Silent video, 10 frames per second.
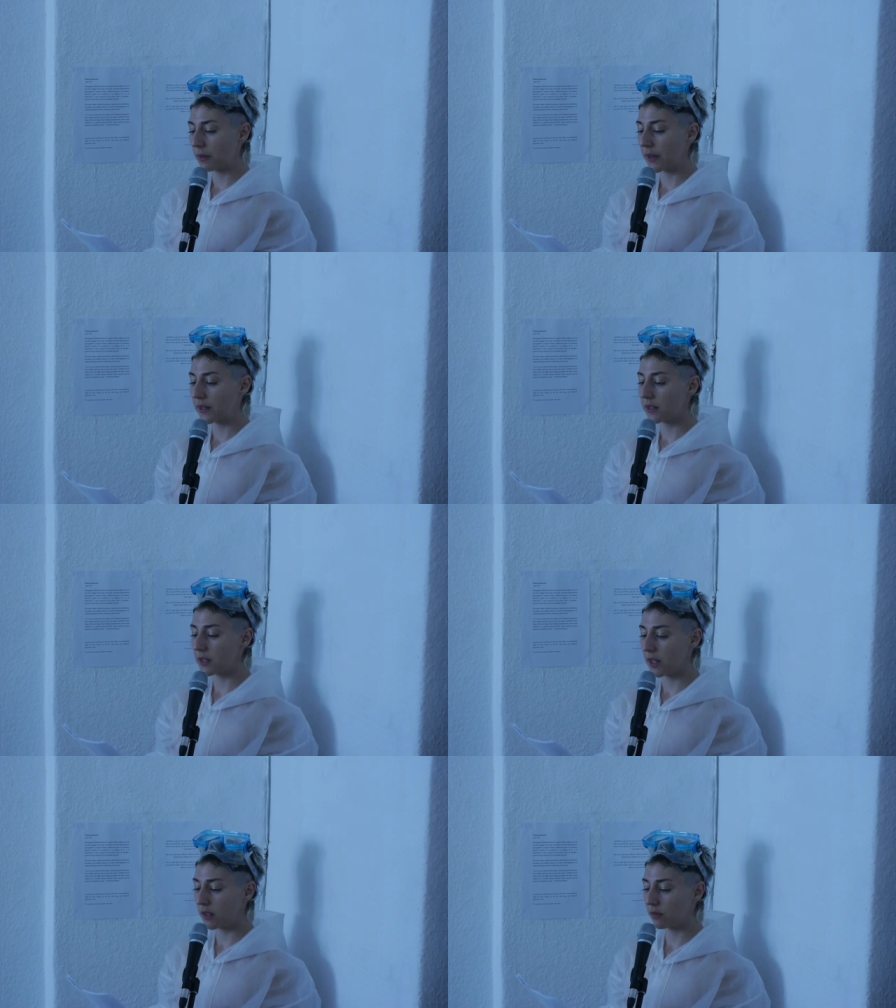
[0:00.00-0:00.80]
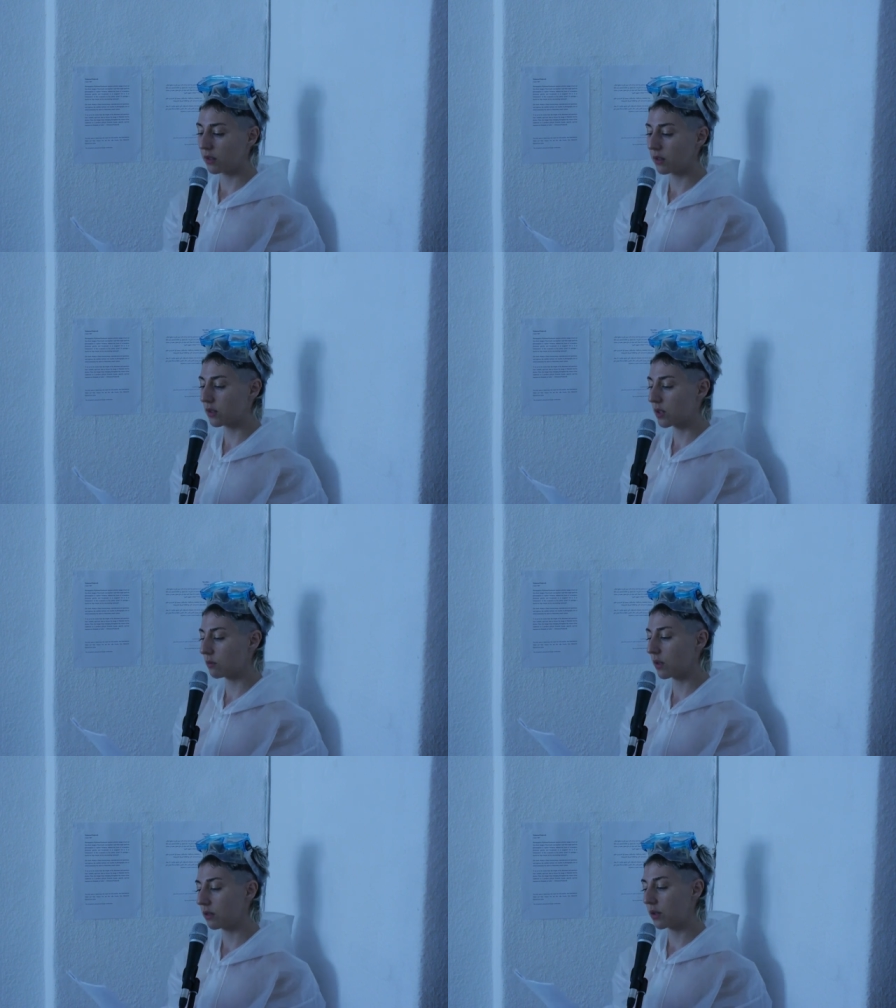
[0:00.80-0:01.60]
Pakistani villages
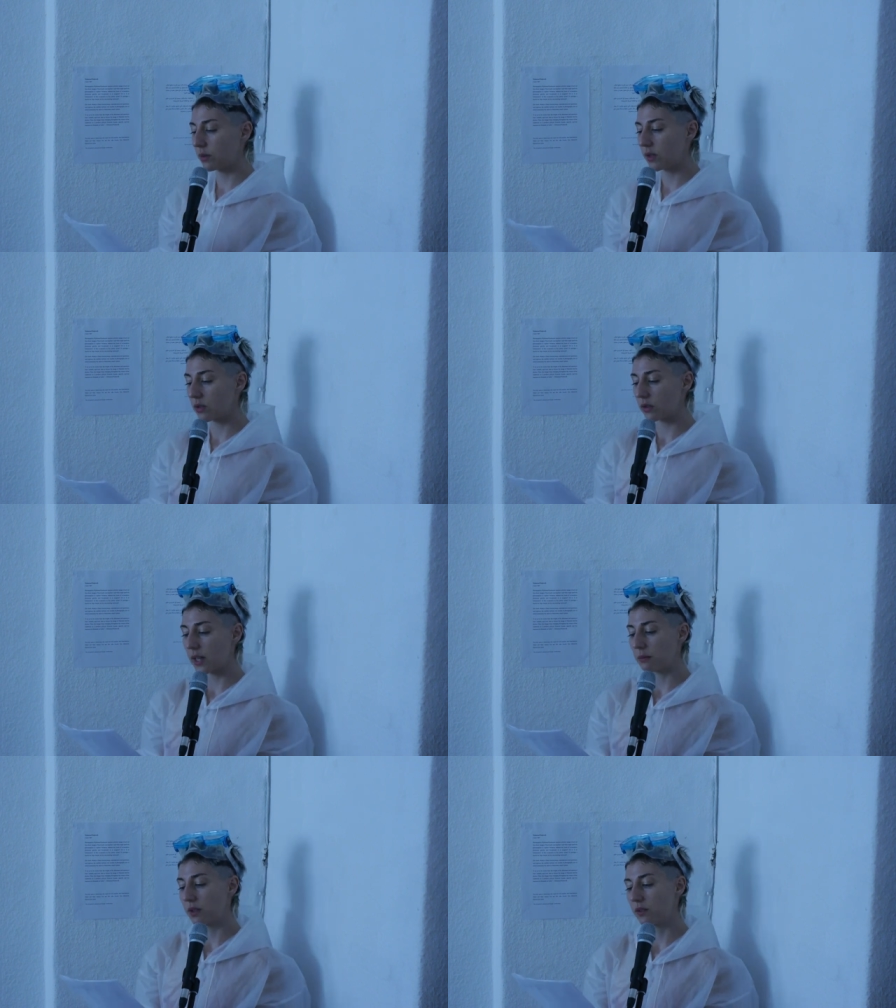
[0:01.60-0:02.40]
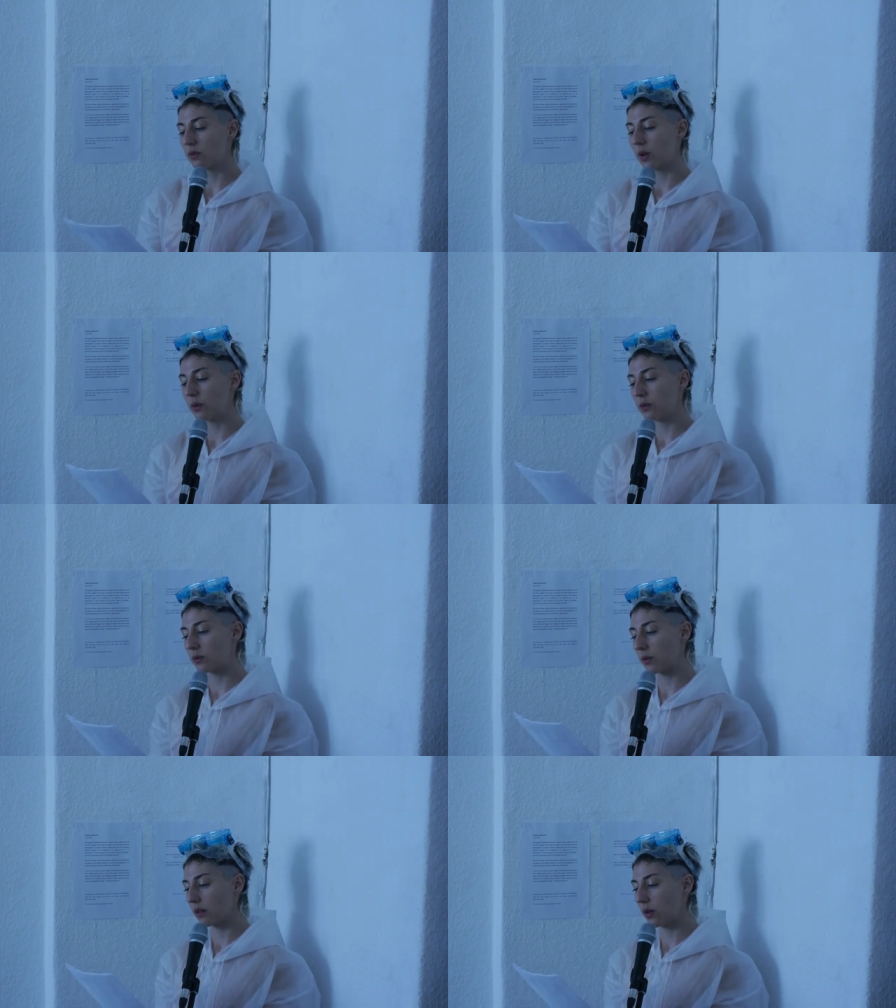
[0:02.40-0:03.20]
with no internet but
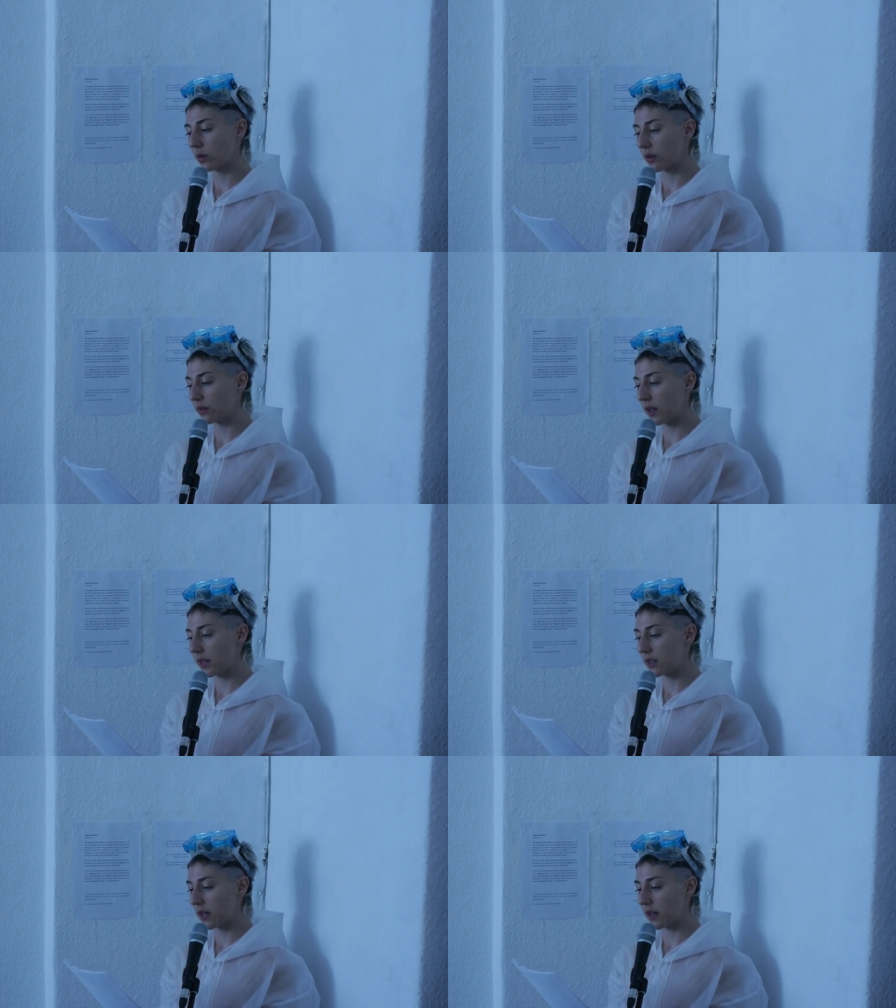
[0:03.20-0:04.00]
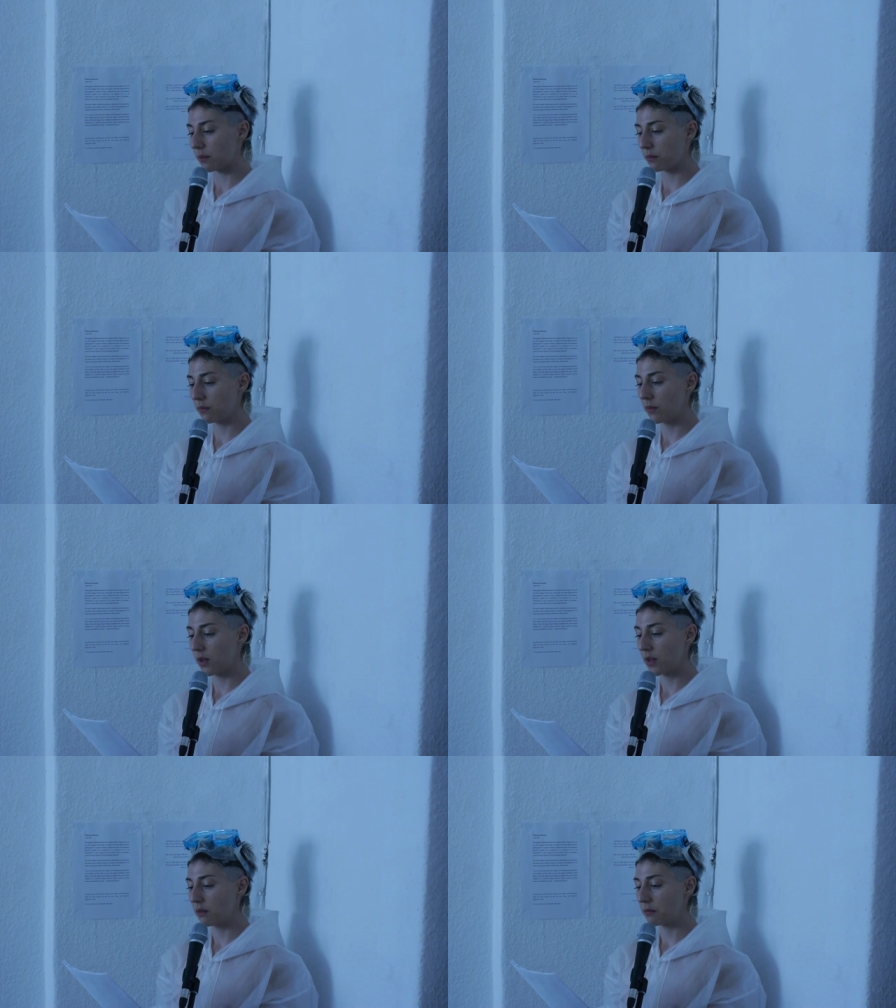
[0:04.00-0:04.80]
drones with longer flight time.
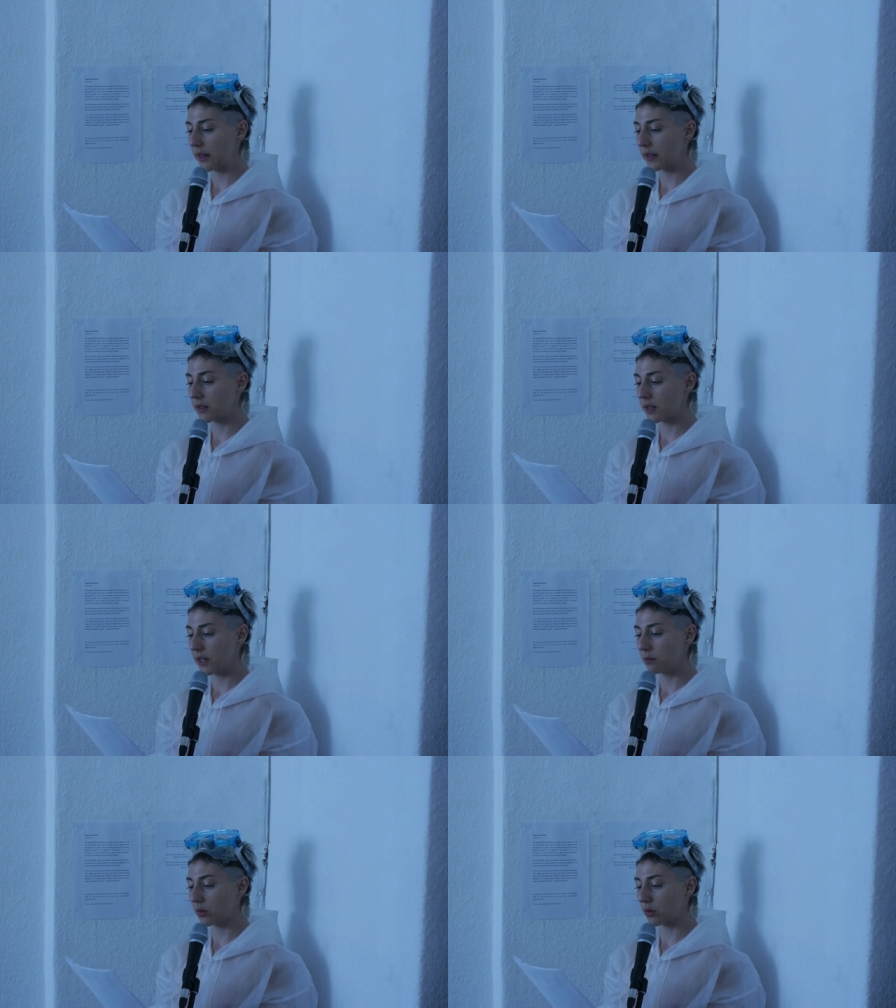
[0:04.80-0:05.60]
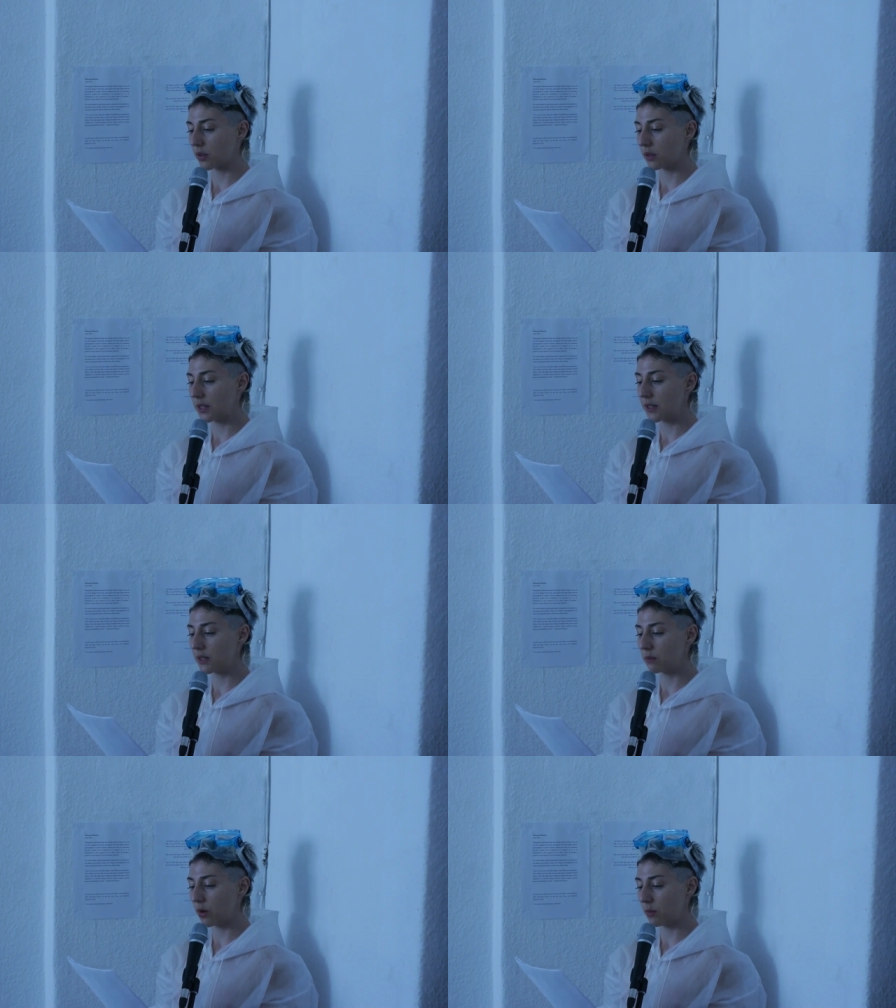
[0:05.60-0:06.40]
Pakistani born artist
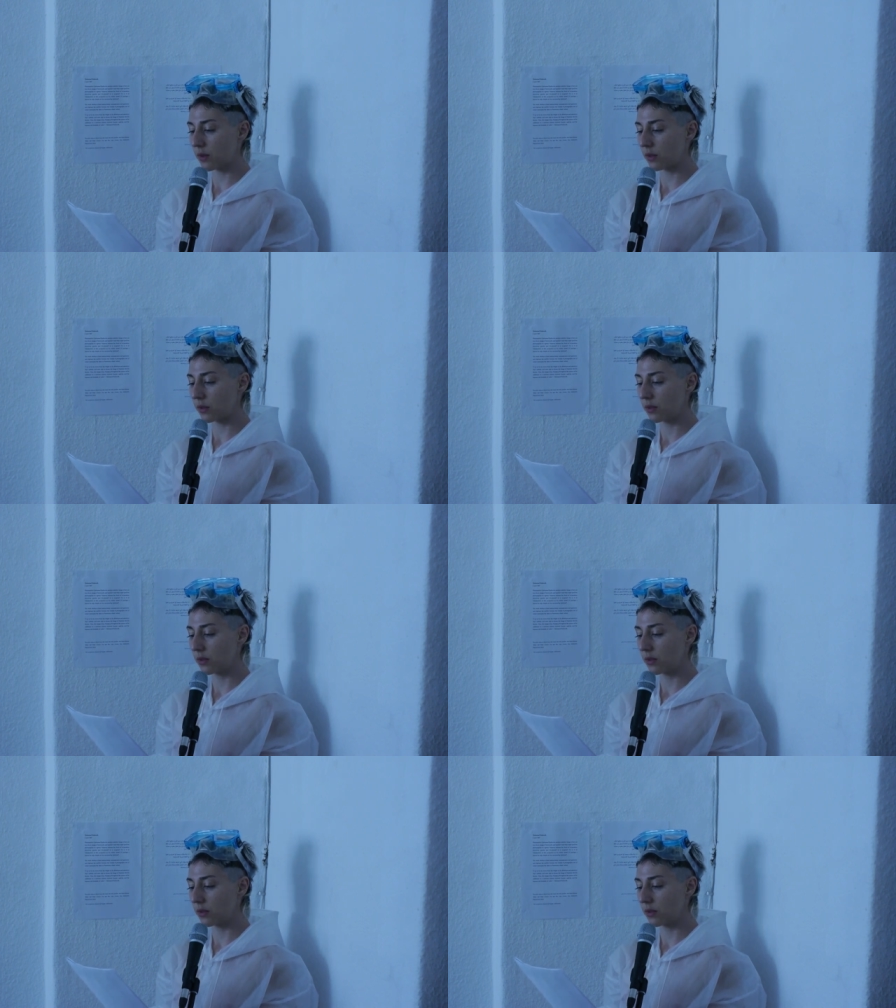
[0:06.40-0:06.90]
in MoMA.